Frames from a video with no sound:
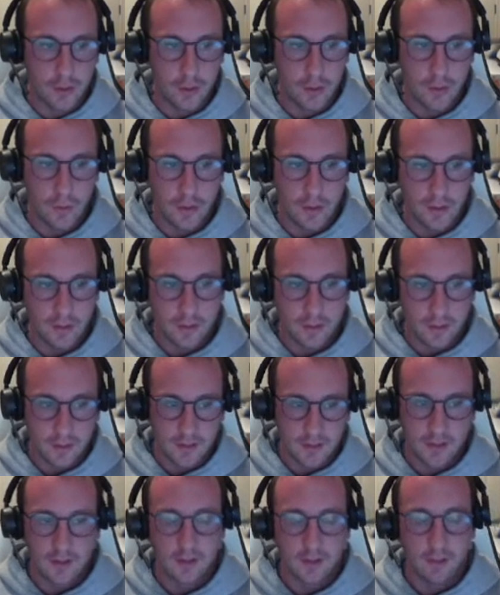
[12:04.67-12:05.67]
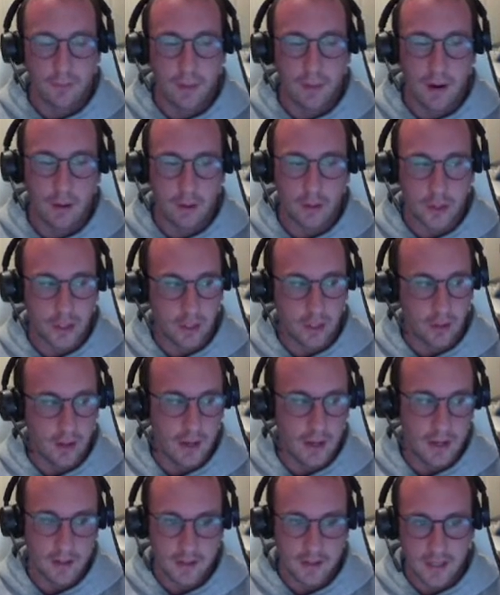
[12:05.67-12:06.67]
two instances of PowerShell
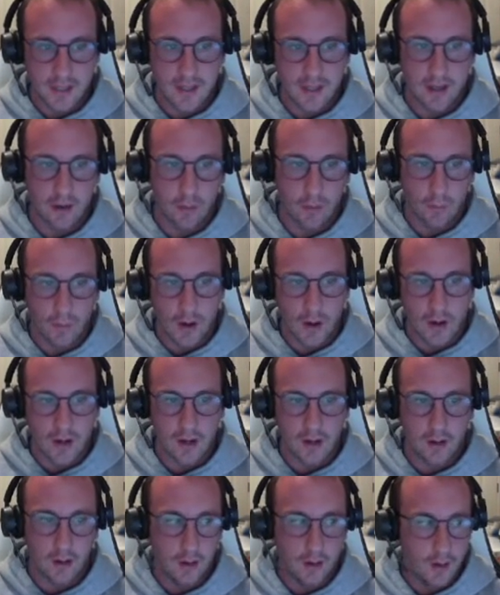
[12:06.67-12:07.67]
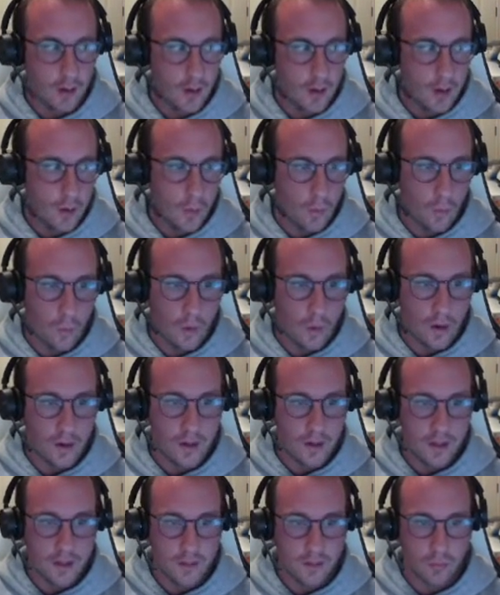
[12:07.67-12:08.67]
ISE that are running.
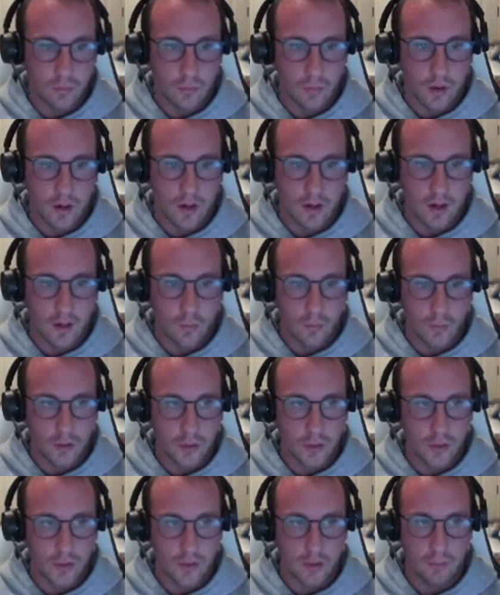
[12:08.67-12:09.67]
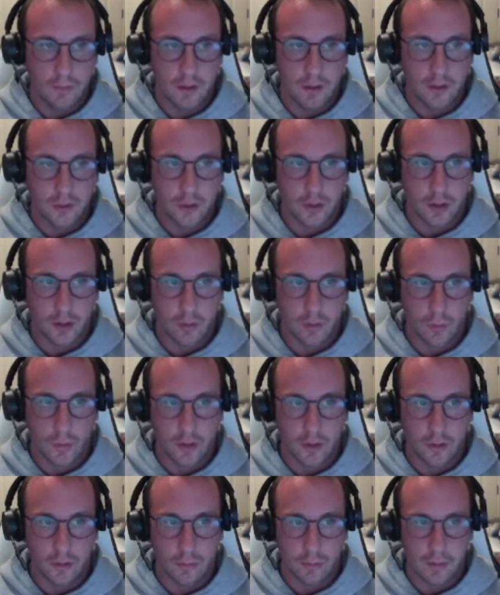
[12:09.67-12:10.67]
One is running with just administrator
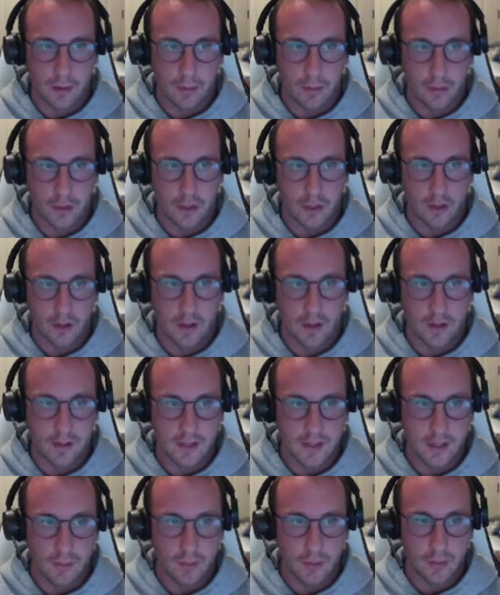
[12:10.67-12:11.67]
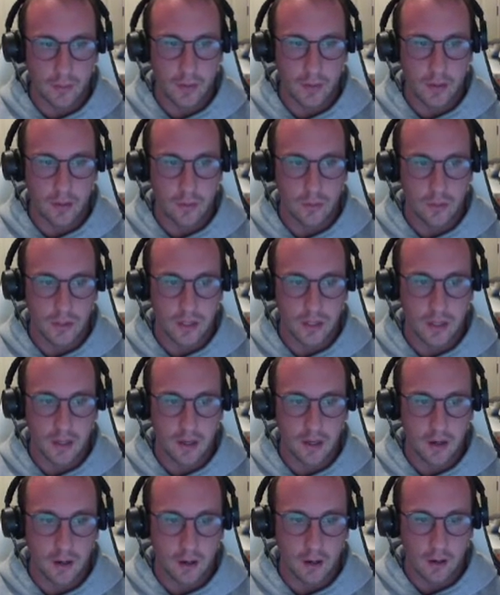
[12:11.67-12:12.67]
Windows PowerShell ISE, which we do see
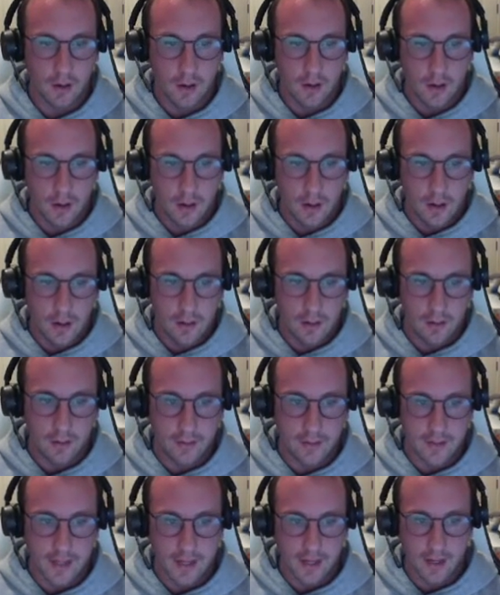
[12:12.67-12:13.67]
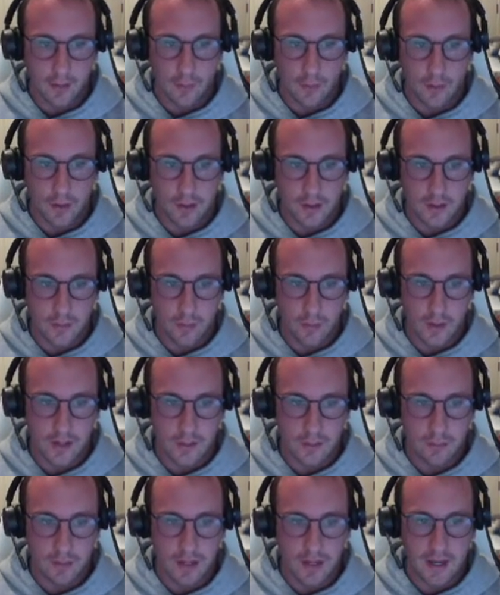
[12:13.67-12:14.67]
here. Then the second one is
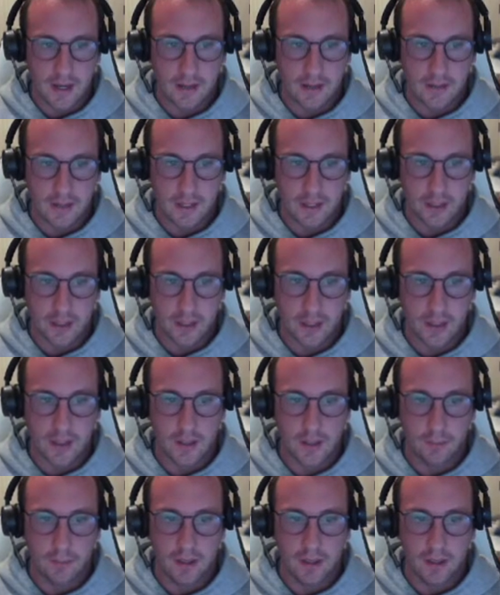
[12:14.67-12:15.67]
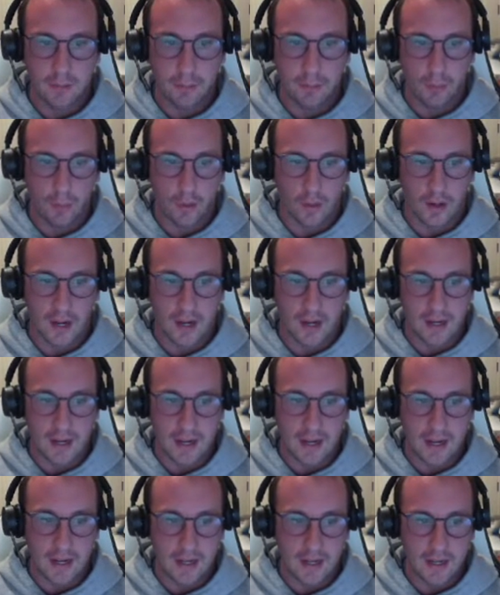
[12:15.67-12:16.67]
RestPS HTTP port
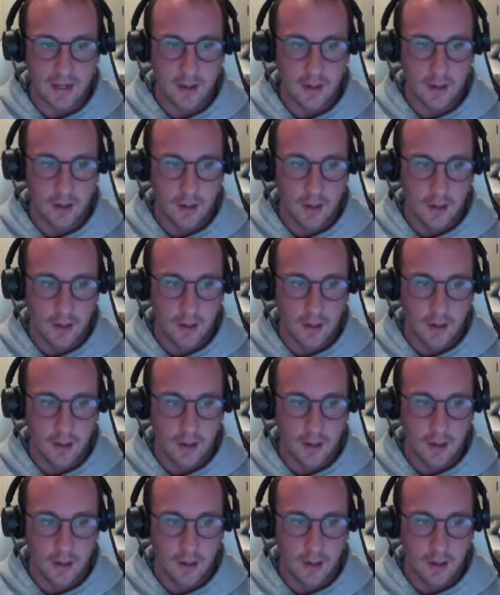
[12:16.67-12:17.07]
8080,